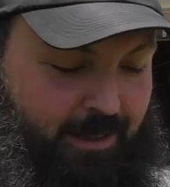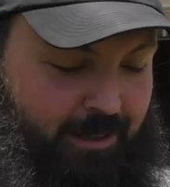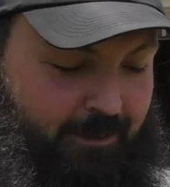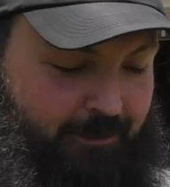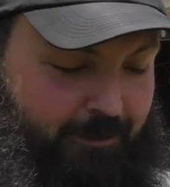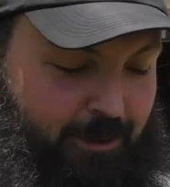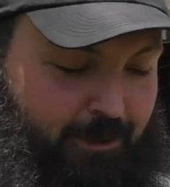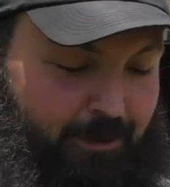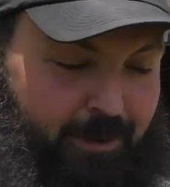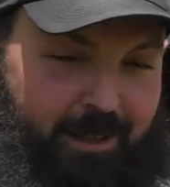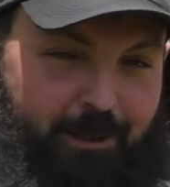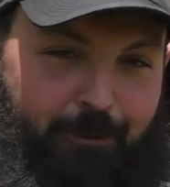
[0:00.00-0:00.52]

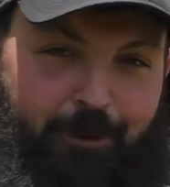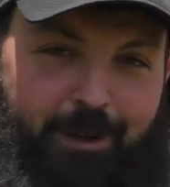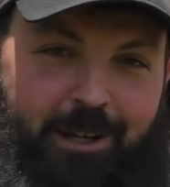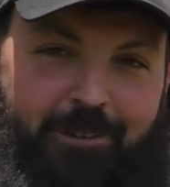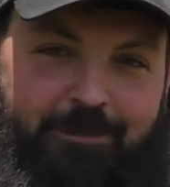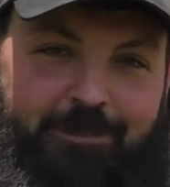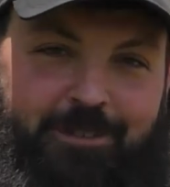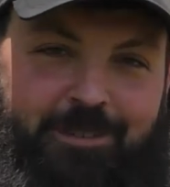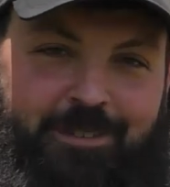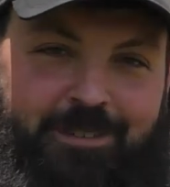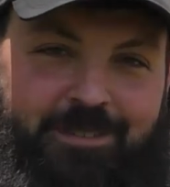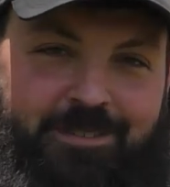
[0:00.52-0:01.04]
for my
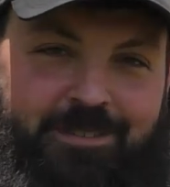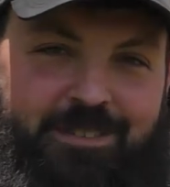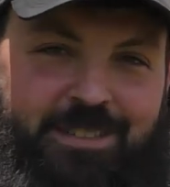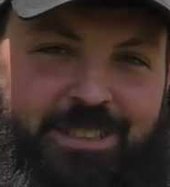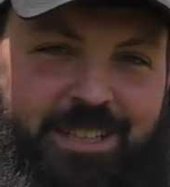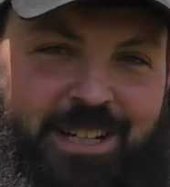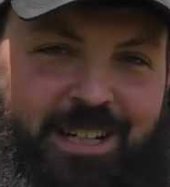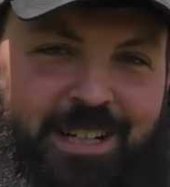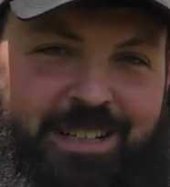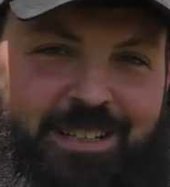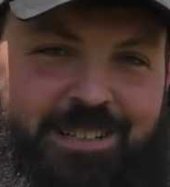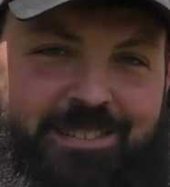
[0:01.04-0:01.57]
wife and
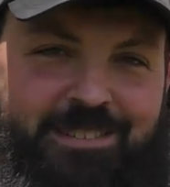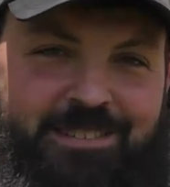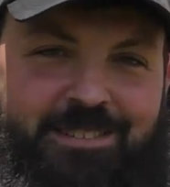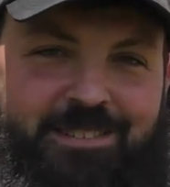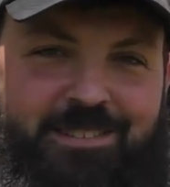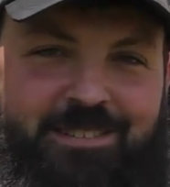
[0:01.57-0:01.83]
son,